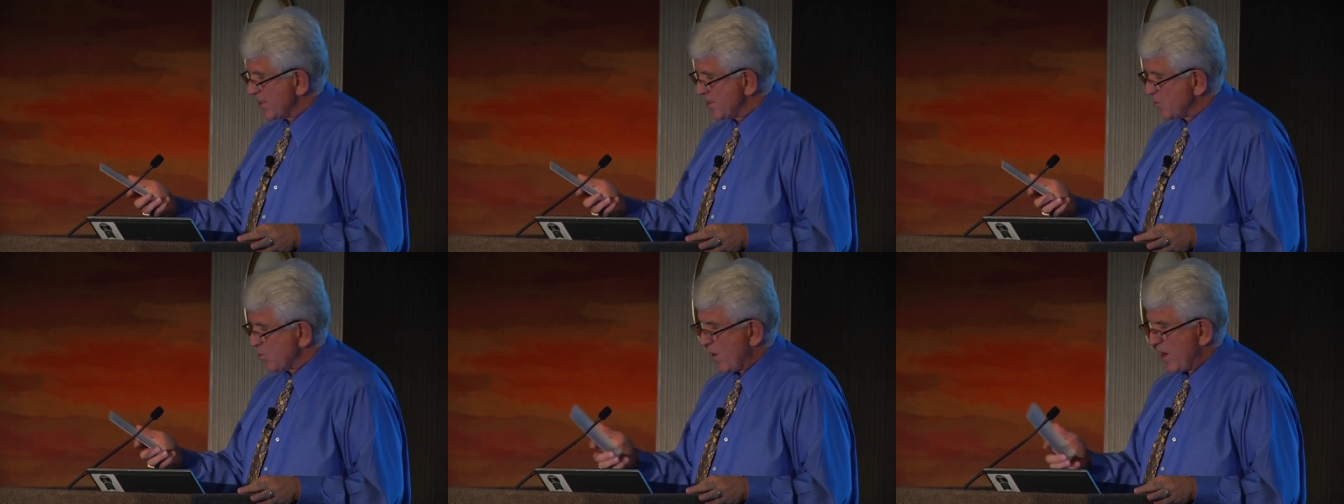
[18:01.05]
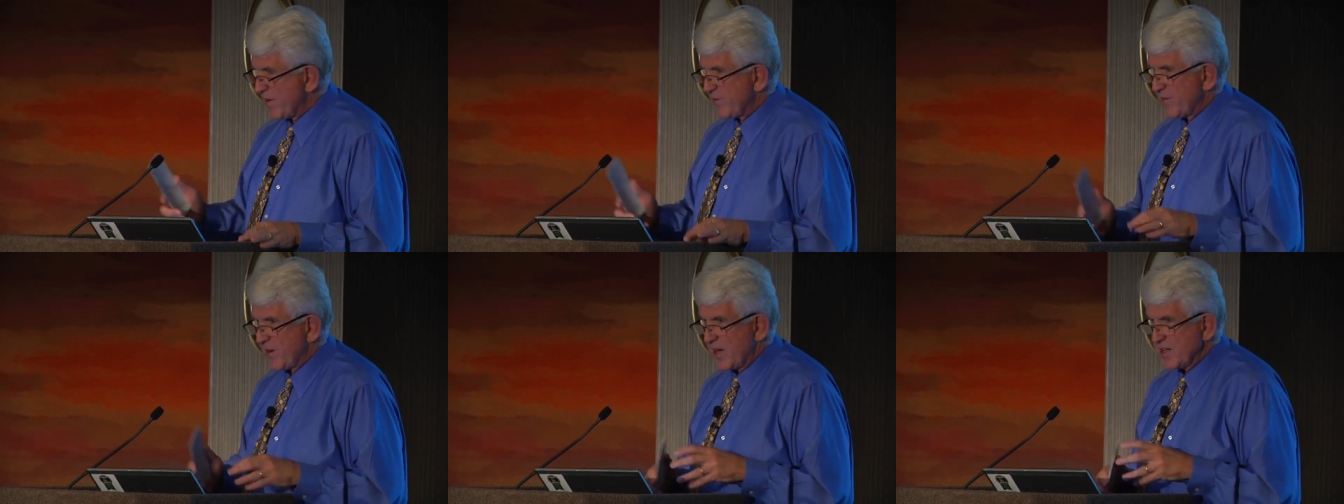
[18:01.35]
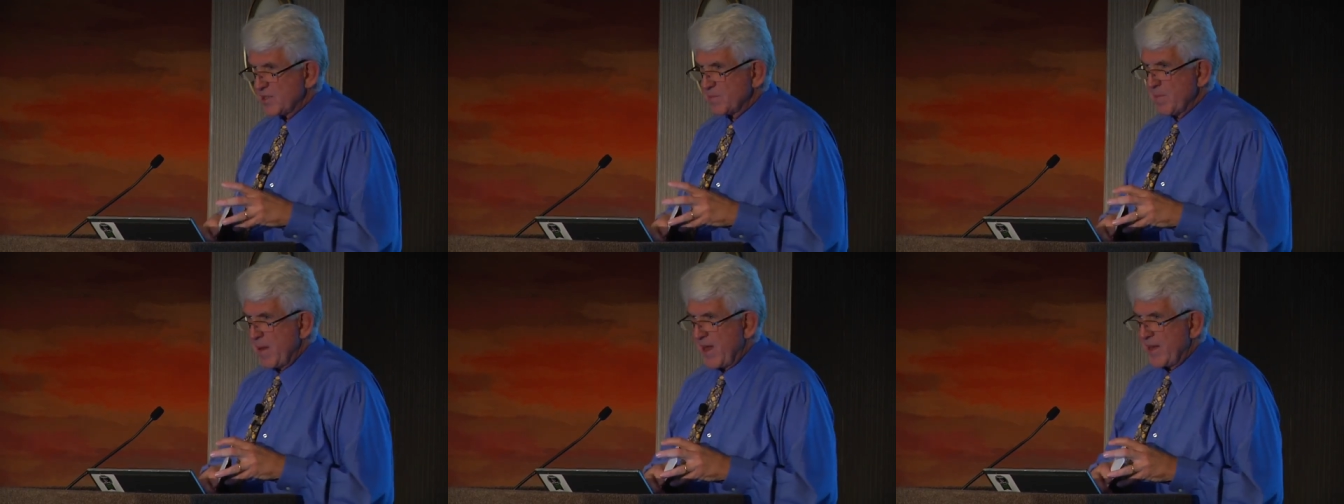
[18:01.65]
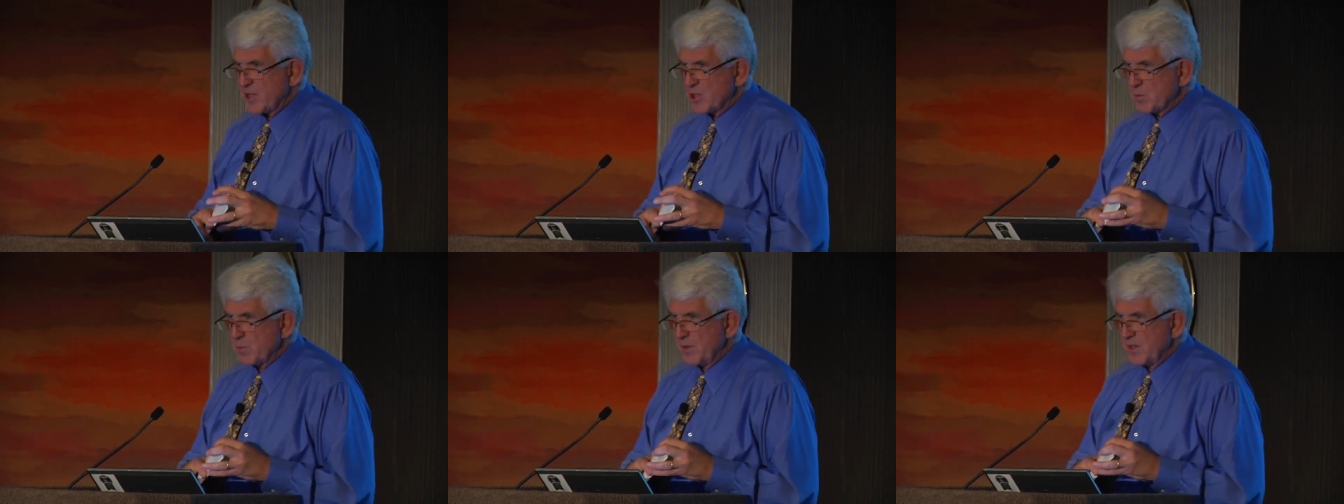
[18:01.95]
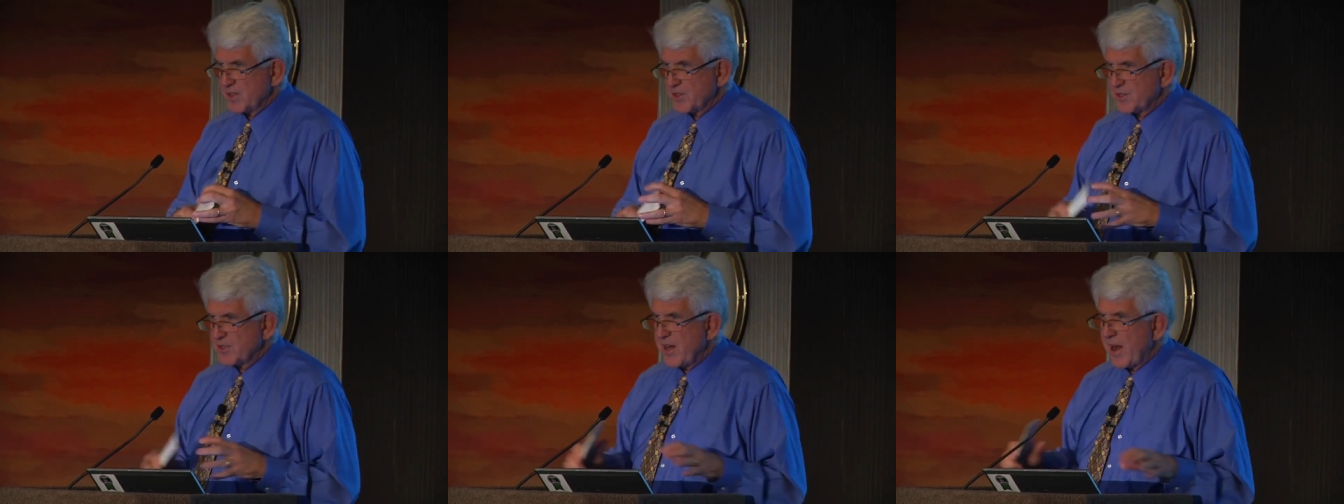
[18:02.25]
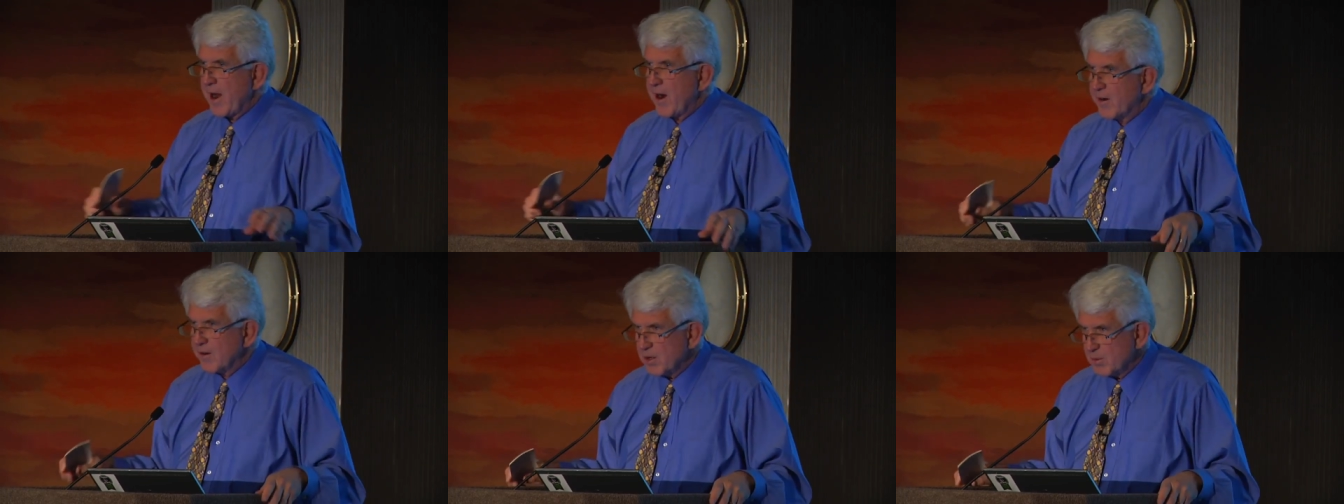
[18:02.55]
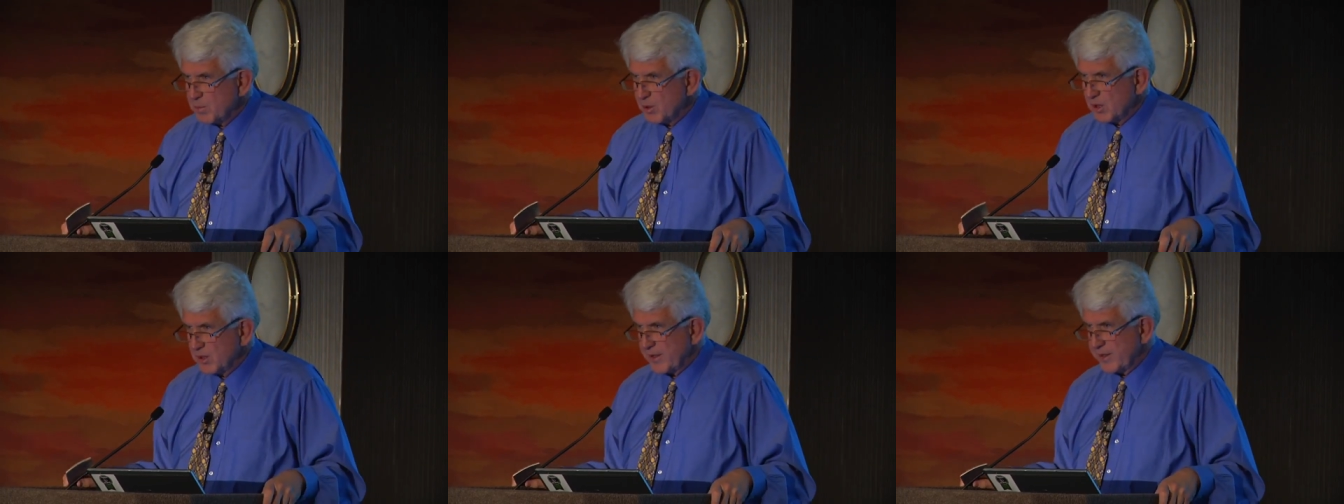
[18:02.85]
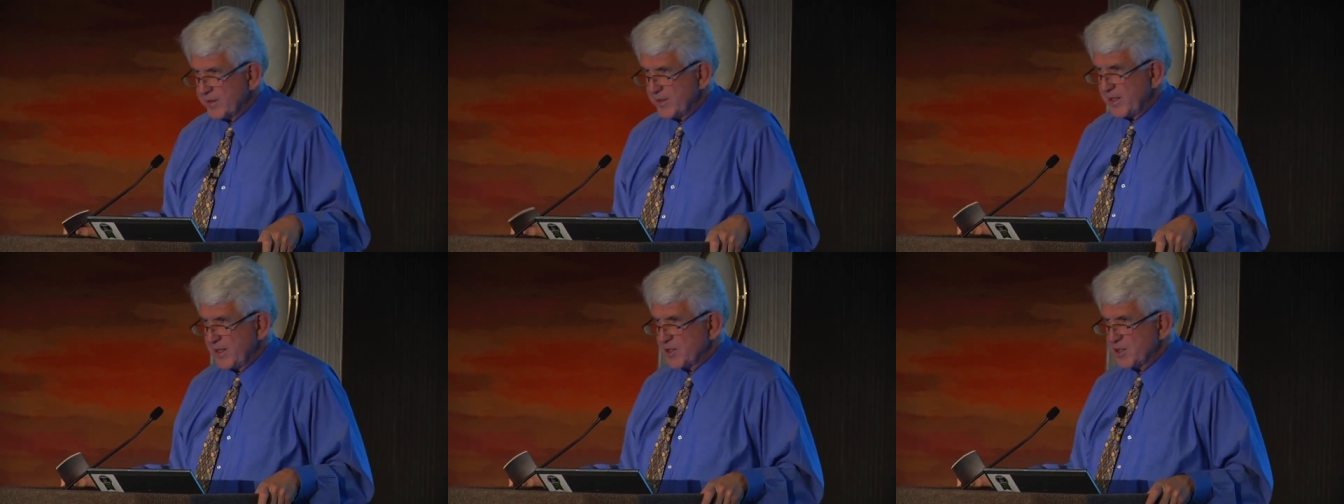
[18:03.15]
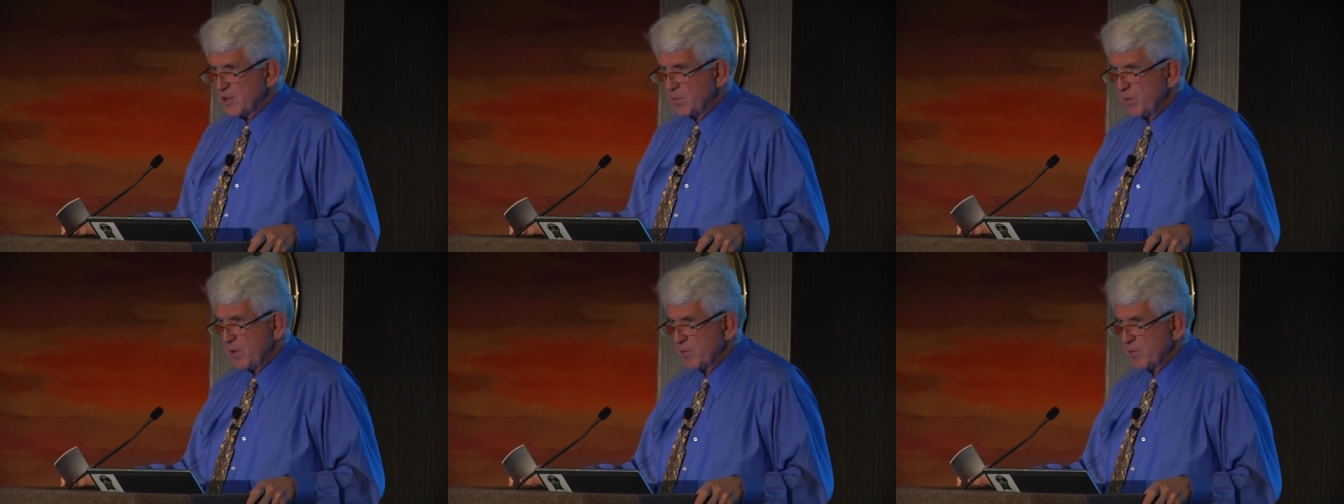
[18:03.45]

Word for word: is Wi-Fi's management is terrible and needs to